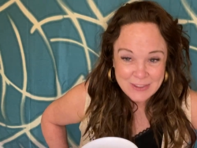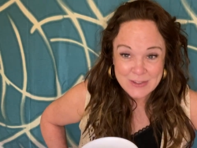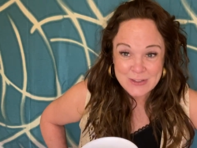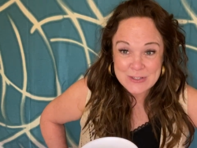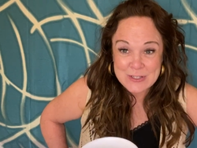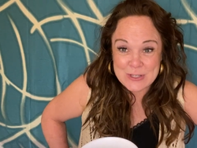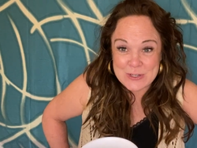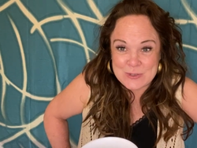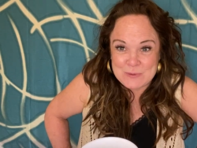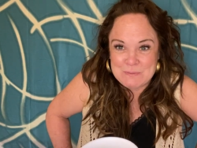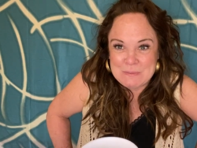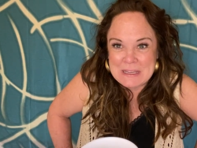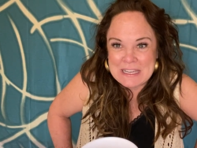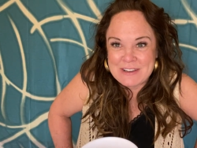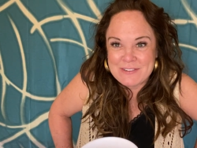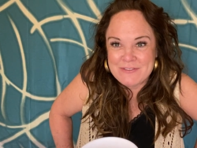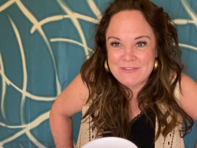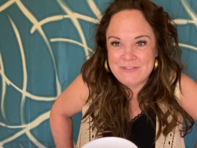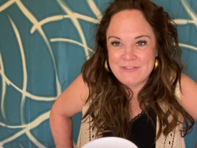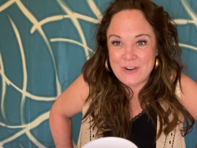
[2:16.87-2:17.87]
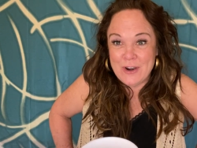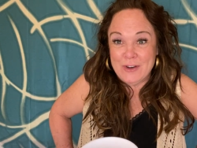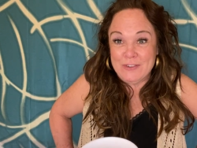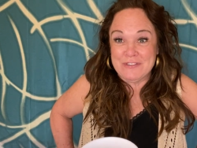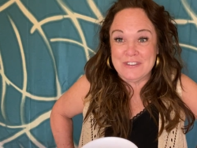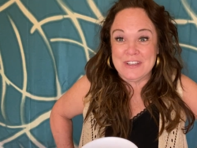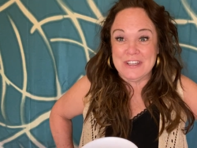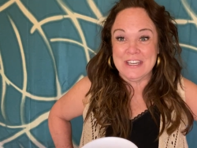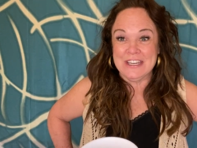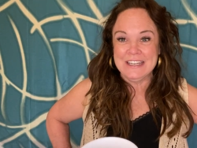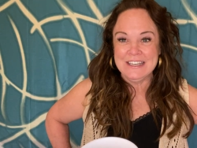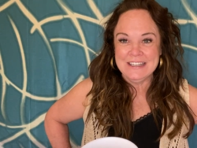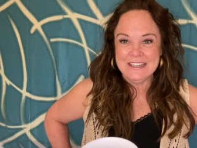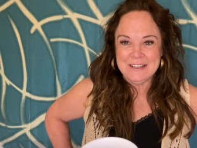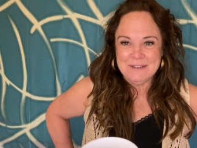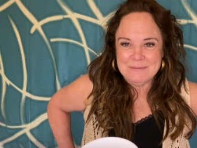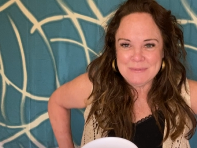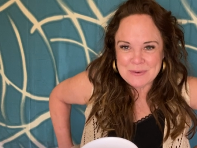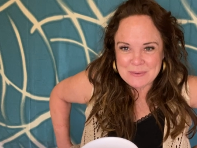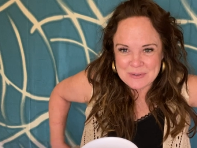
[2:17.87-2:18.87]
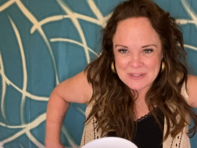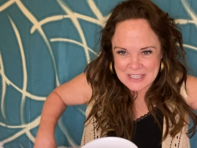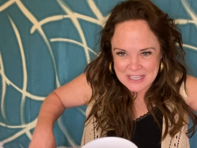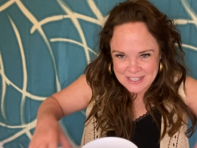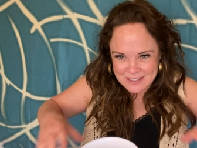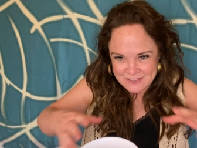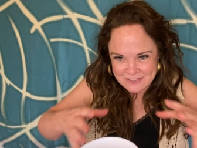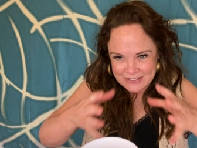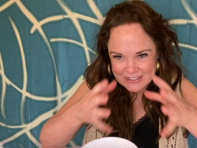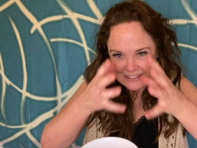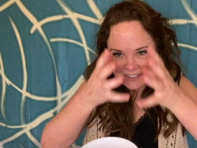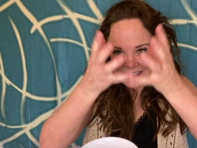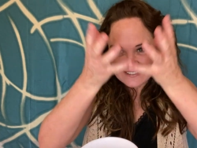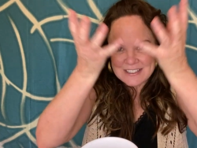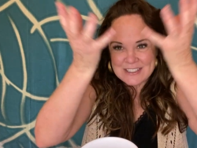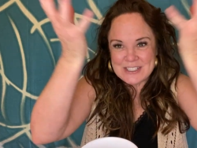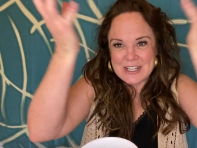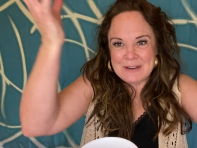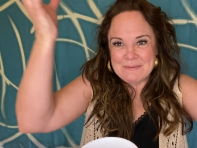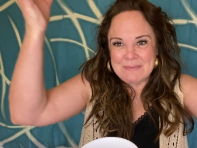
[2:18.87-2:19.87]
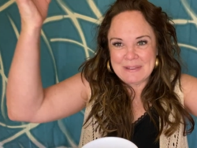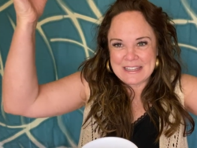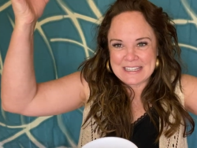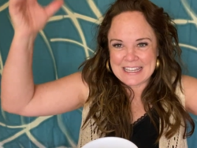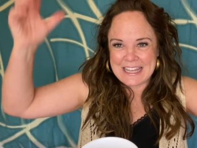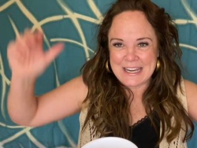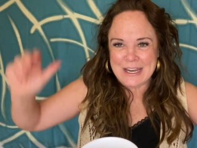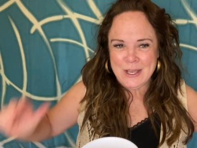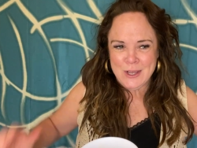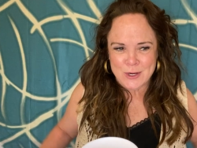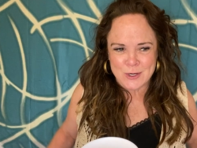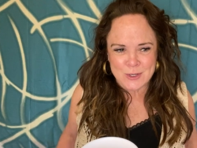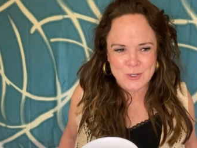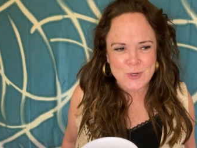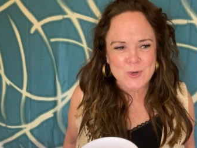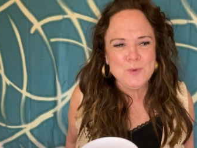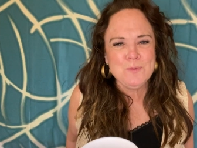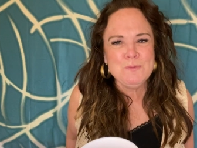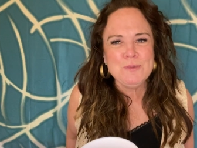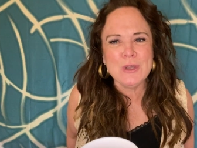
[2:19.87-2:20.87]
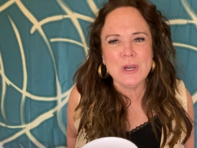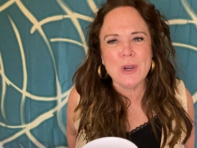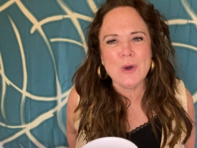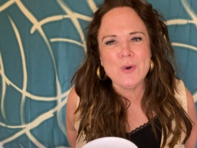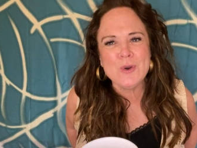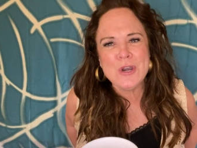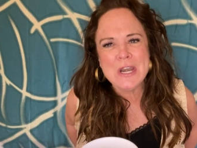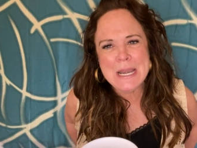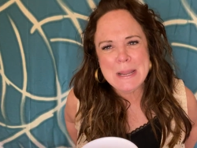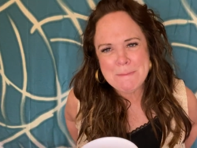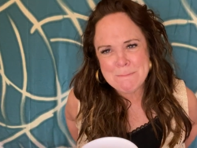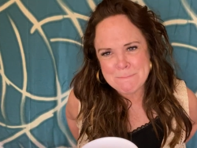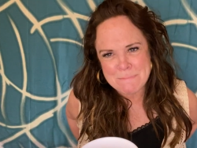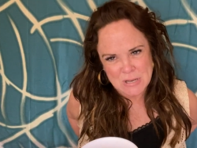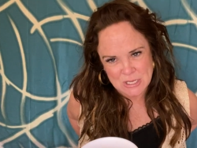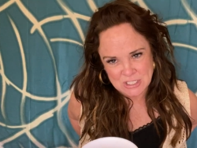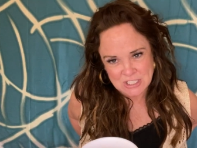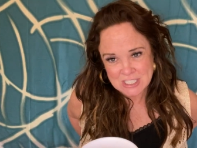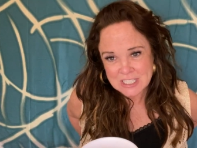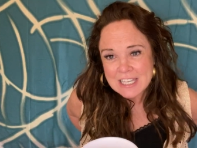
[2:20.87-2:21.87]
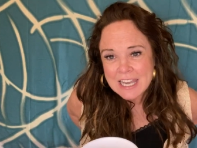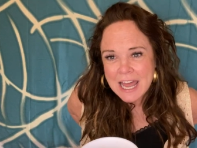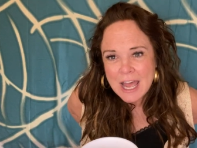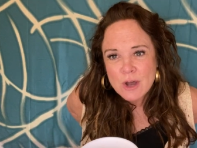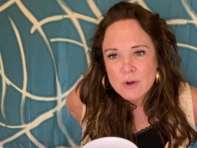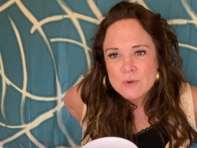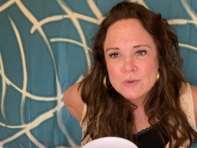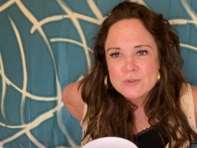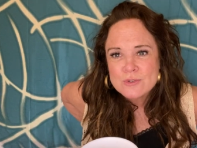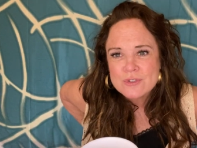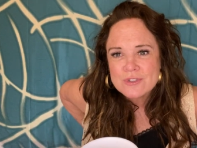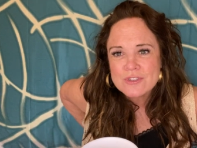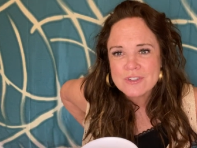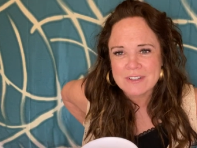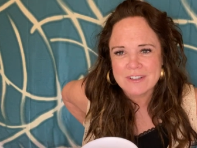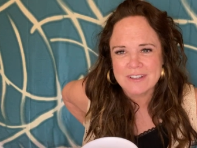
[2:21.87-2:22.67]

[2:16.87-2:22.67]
is those big fluffy, but with kind of a shape like that. Cumulonimbus clouds.